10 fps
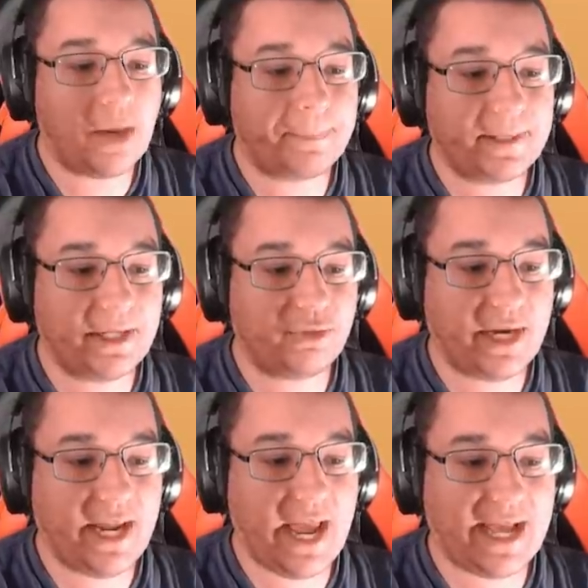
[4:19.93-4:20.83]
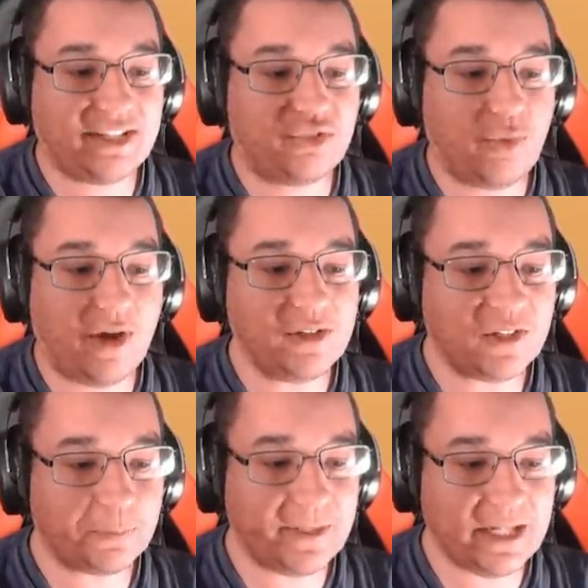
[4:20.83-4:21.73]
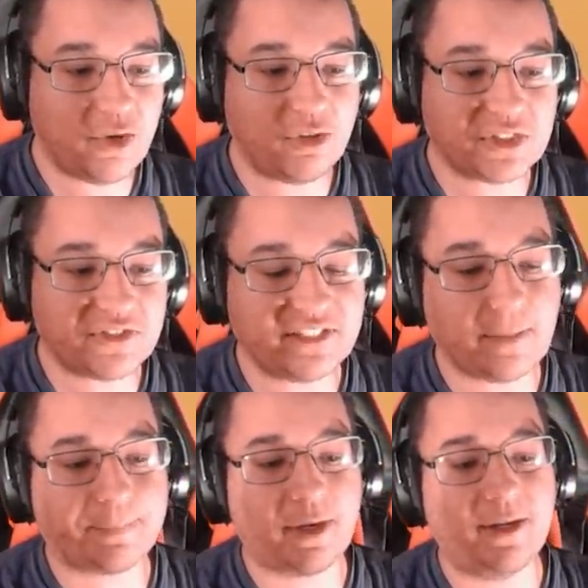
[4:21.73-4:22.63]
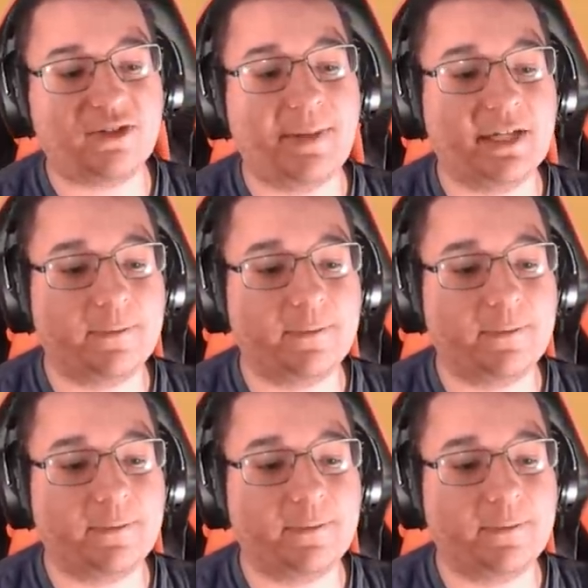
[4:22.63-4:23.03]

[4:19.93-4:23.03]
up, and then right as well. It looks pretty cool, just like the bronze